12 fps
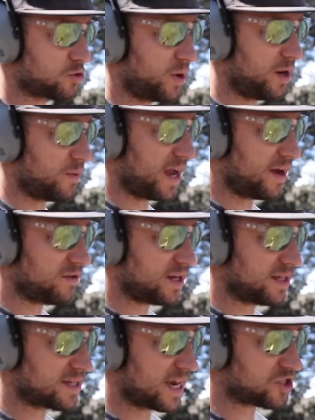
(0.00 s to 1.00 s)
20 round
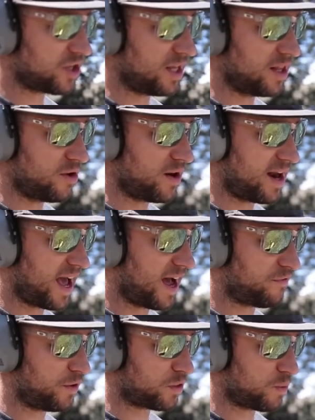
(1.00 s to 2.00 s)
is actually loaded
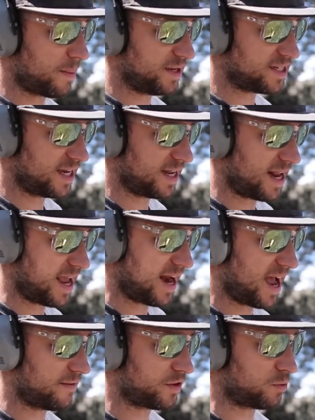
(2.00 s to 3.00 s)
half with Remington and
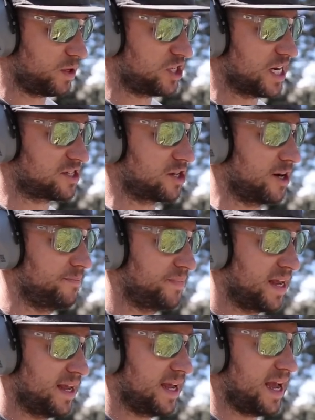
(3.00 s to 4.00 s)
half with Winchester.
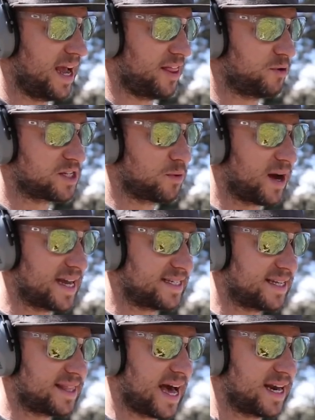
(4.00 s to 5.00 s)
And the reason why I
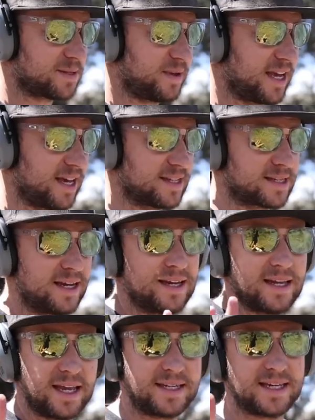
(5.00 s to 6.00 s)
did that is because
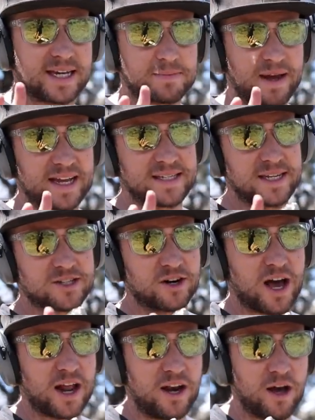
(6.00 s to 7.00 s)
ETS magazines are
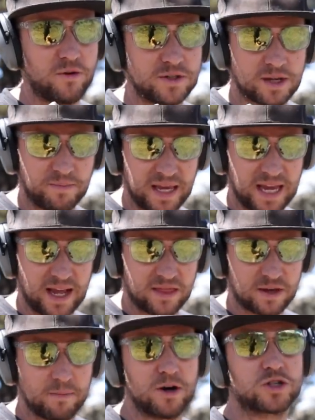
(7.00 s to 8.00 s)
not known to be
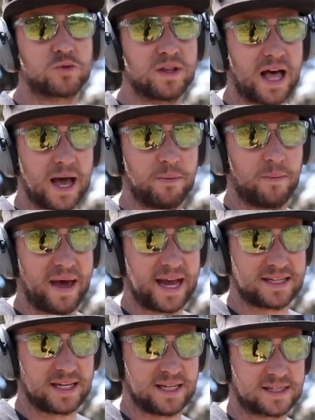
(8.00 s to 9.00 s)
the most reliable
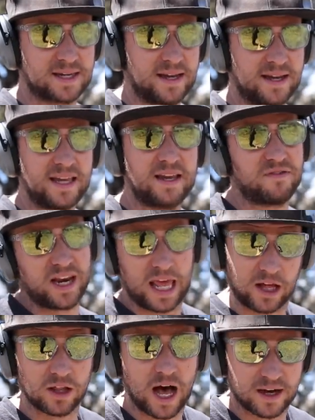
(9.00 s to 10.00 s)
magazines, even
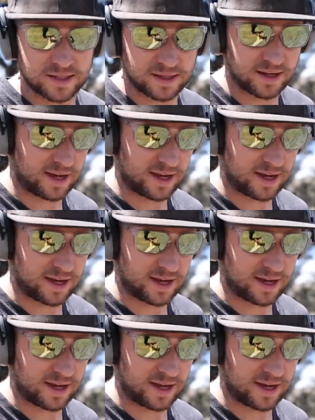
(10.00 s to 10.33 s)
in Glocks.